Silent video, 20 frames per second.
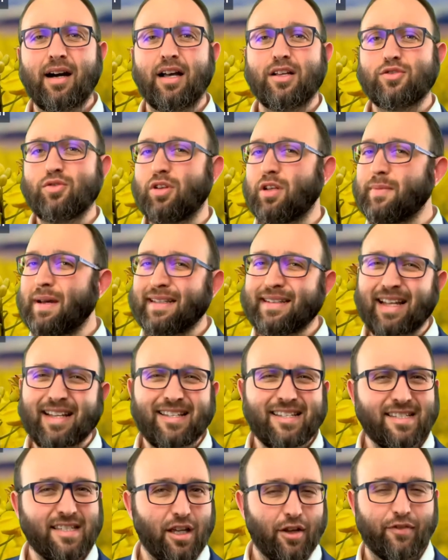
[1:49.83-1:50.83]
it's all about that
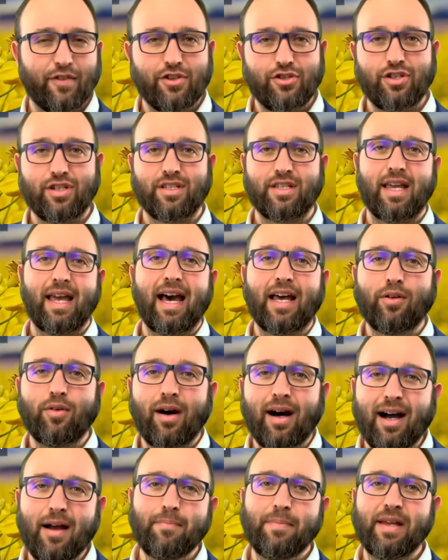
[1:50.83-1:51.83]
selfishness, how do
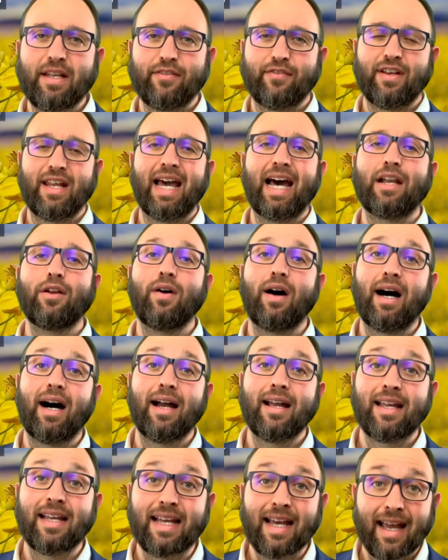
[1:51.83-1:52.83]
I benefit, how do I
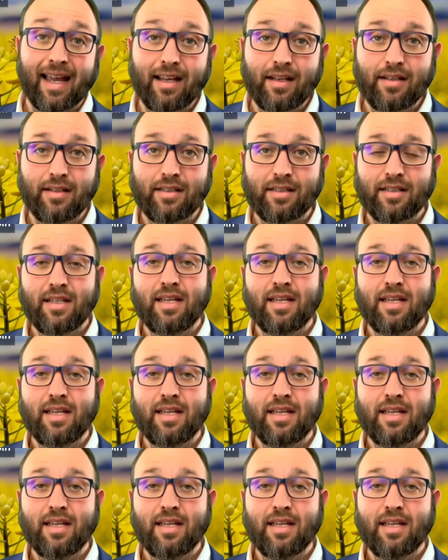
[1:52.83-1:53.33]
gain,